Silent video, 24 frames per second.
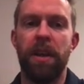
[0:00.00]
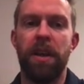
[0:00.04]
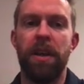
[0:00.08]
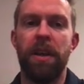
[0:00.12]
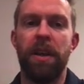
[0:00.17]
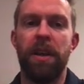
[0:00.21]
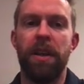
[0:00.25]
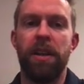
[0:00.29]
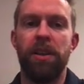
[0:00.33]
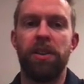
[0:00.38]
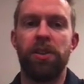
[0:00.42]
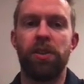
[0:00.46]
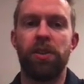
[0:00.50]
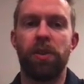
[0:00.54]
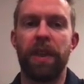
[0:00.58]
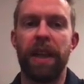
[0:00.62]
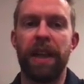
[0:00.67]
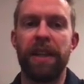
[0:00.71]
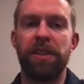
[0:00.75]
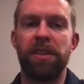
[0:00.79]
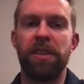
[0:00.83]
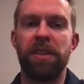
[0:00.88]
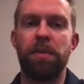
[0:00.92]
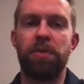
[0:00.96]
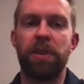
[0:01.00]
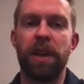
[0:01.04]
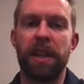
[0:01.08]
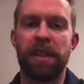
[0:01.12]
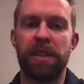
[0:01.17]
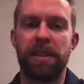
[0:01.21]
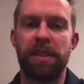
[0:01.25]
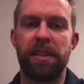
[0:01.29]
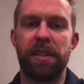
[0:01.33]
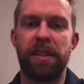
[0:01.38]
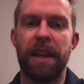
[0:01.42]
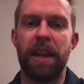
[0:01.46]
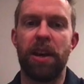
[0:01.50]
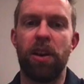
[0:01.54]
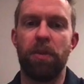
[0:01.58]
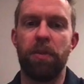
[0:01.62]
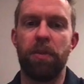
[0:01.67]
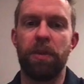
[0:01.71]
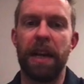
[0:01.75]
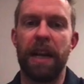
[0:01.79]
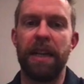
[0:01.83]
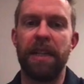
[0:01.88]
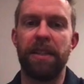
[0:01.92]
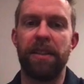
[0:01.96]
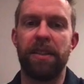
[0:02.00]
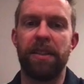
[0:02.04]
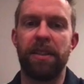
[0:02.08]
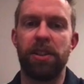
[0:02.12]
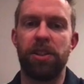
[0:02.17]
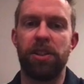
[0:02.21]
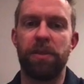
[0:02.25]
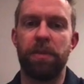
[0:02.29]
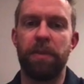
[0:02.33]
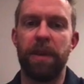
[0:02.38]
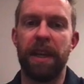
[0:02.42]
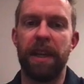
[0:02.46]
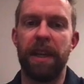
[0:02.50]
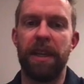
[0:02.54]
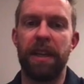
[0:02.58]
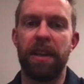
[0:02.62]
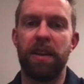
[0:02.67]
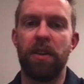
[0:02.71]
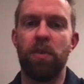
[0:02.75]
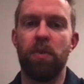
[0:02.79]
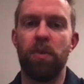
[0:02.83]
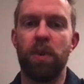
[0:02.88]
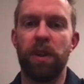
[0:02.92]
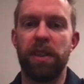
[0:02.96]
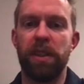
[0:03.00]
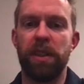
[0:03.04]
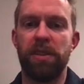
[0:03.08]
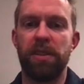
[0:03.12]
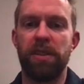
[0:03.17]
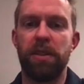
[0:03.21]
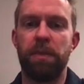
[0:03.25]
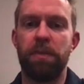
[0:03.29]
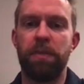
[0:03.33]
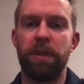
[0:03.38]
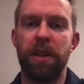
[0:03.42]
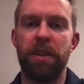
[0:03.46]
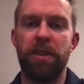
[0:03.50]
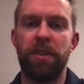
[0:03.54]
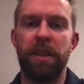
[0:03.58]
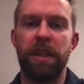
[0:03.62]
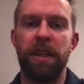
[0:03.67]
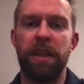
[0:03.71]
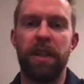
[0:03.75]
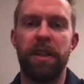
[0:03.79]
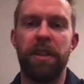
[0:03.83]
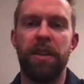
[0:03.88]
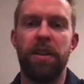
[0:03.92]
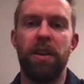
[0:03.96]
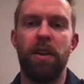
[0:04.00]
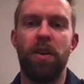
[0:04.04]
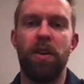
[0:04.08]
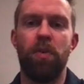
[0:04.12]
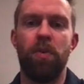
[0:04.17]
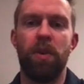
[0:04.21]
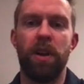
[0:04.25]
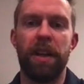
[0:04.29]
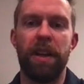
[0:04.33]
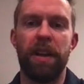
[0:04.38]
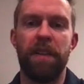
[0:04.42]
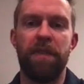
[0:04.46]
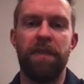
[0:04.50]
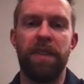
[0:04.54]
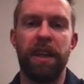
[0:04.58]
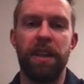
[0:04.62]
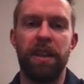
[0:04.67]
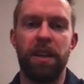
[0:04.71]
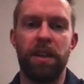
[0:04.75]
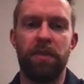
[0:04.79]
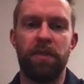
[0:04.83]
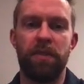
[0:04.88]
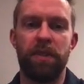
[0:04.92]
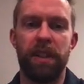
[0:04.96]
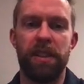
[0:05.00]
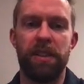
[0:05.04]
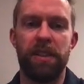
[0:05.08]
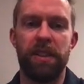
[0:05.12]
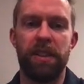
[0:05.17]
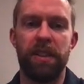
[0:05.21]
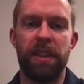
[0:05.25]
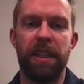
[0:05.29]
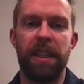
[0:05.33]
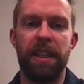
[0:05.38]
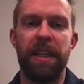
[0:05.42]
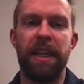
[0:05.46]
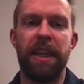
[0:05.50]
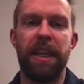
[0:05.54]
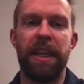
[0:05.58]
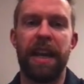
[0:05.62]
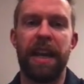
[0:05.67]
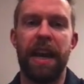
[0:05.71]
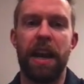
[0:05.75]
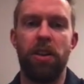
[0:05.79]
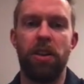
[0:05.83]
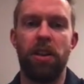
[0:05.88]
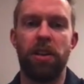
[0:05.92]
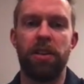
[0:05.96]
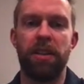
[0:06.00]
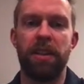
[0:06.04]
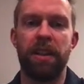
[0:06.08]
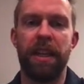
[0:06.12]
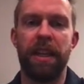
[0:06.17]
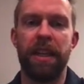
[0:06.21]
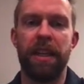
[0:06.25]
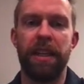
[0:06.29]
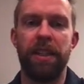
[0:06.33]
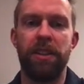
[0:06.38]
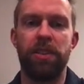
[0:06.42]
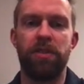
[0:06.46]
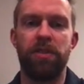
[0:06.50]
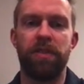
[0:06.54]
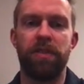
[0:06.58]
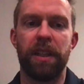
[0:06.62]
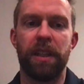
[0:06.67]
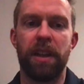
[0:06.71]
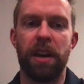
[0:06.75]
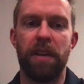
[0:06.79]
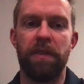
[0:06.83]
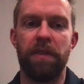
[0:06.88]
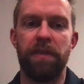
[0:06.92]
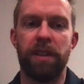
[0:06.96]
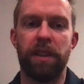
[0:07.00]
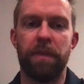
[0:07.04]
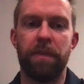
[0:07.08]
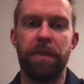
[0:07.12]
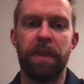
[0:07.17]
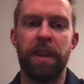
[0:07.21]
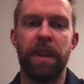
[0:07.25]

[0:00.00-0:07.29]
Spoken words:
So that's the process to help guide decision making. What does the player need? What have they done recently? And how long do they need to recover?